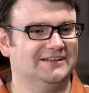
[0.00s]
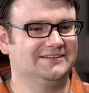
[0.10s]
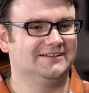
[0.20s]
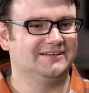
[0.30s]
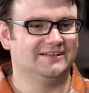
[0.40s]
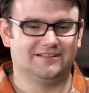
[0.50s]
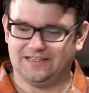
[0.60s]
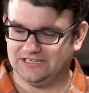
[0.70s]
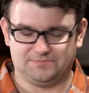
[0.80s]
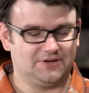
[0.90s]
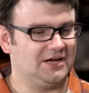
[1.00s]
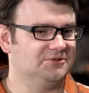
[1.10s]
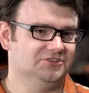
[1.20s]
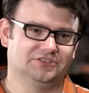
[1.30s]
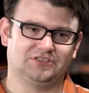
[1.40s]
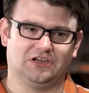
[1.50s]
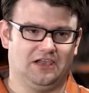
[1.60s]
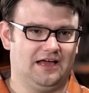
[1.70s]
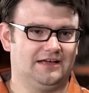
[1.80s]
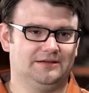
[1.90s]
it, that speedometer just
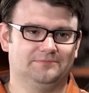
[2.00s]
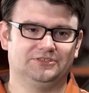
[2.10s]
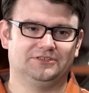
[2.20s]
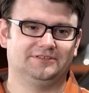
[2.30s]
climbs.